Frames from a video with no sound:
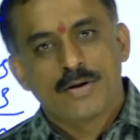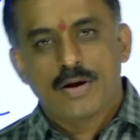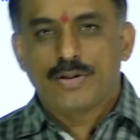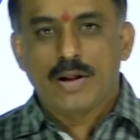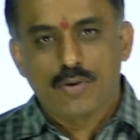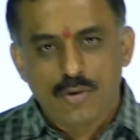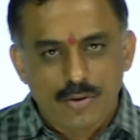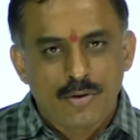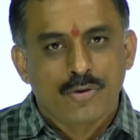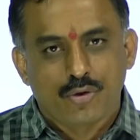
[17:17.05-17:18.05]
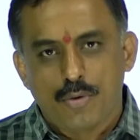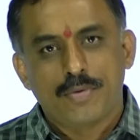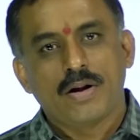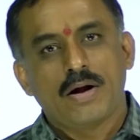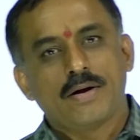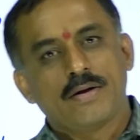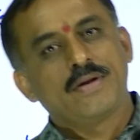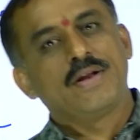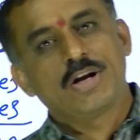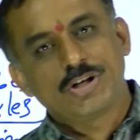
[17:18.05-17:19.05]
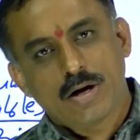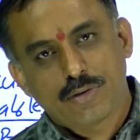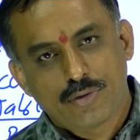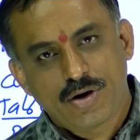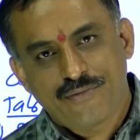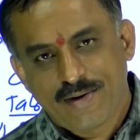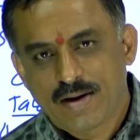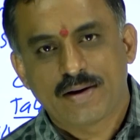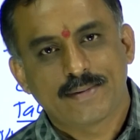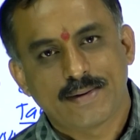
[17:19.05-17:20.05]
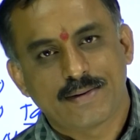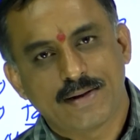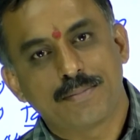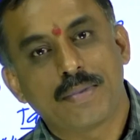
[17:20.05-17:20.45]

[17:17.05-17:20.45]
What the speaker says: In Telugu, so many letters. In English, also different letters are there.